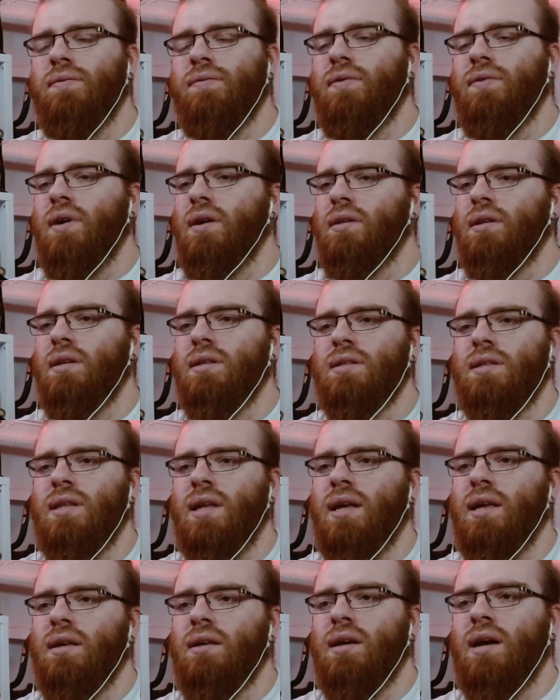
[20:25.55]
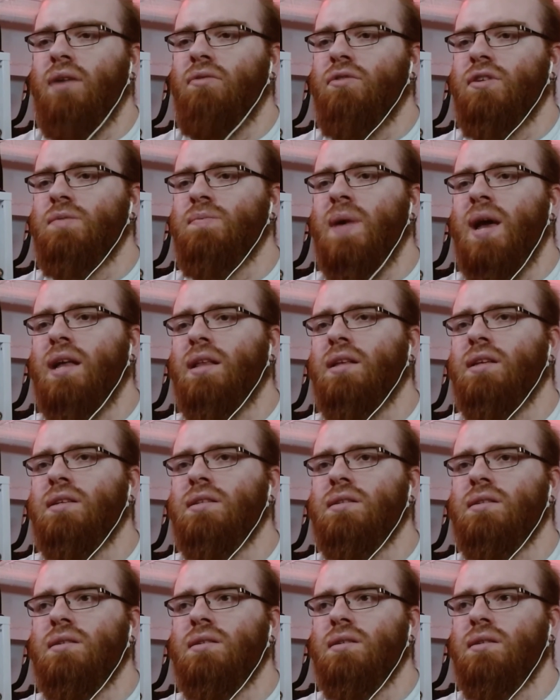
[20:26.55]
Fuck, this is like, I respect
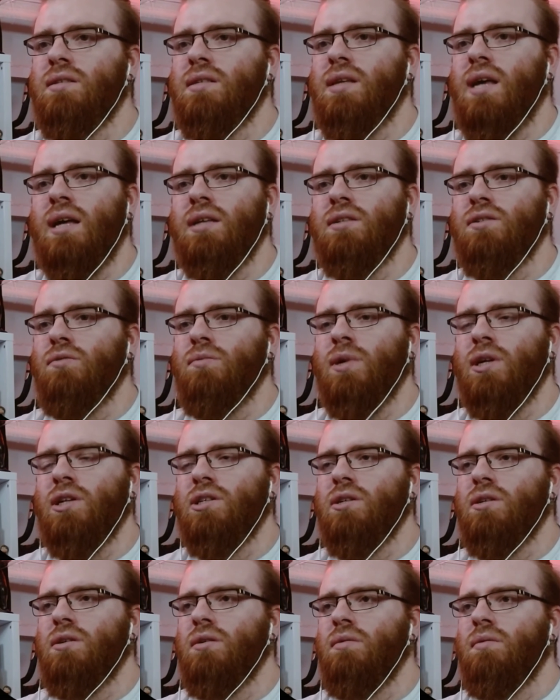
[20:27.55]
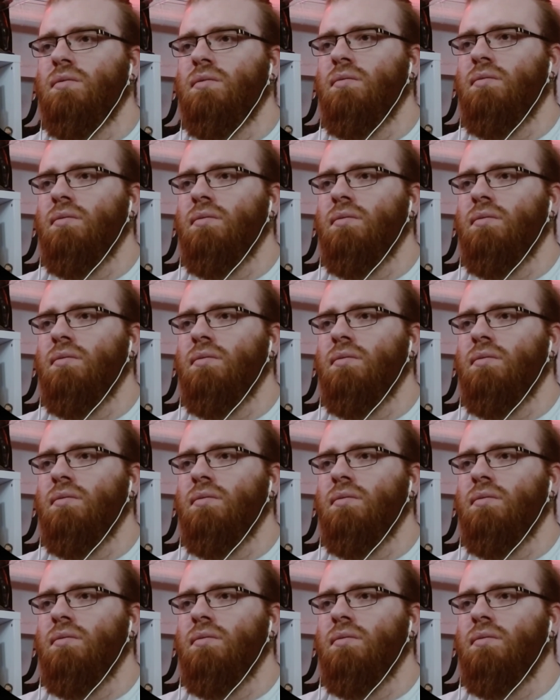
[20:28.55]
this guy so much.